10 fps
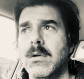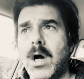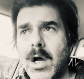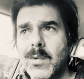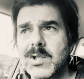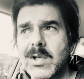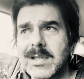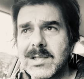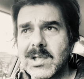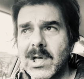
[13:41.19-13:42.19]
I was on
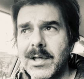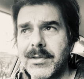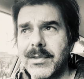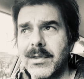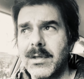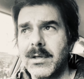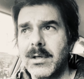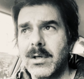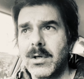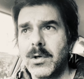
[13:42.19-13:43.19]
this earth
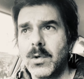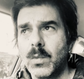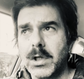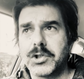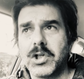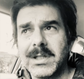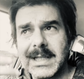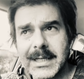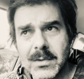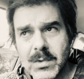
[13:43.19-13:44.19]
while John
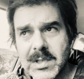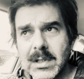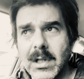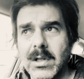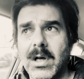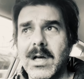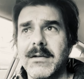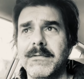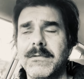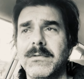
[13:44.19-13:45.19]
Lennon was still
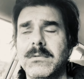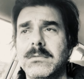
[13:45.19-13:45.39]
alive.